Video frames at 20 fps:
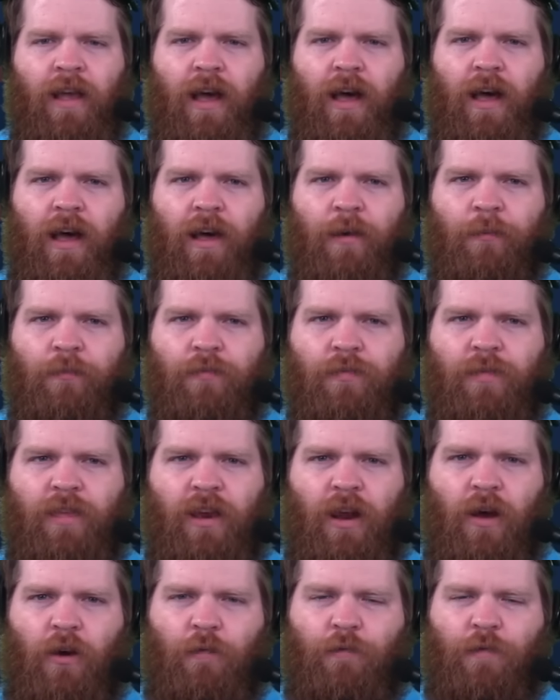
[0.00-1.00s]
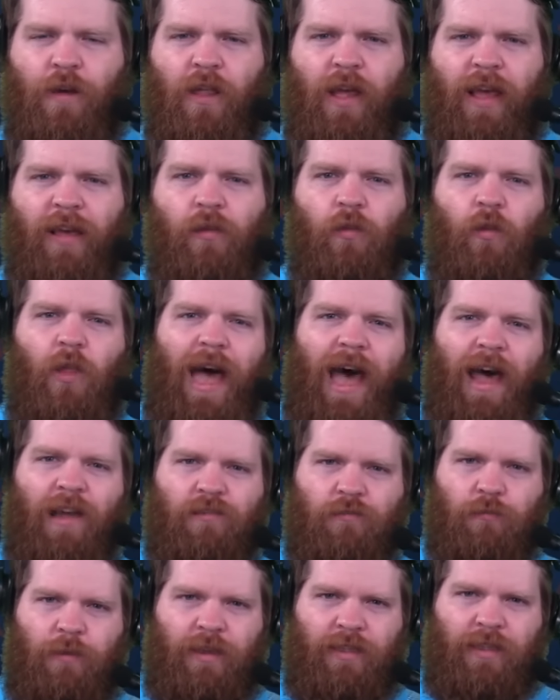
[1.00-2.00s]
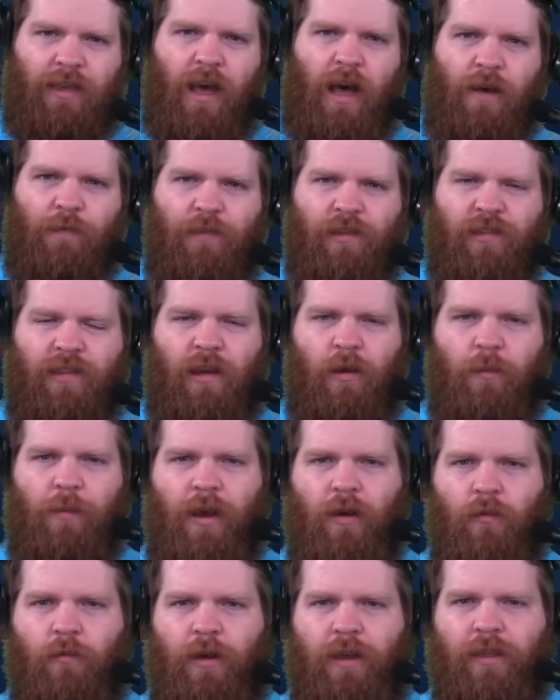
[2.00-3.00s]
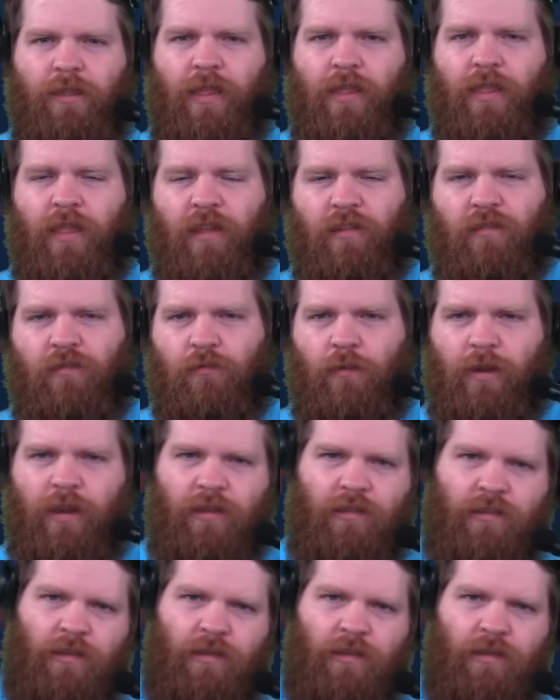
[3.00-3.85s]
You know, it felt like last week the offense had a better week than this week.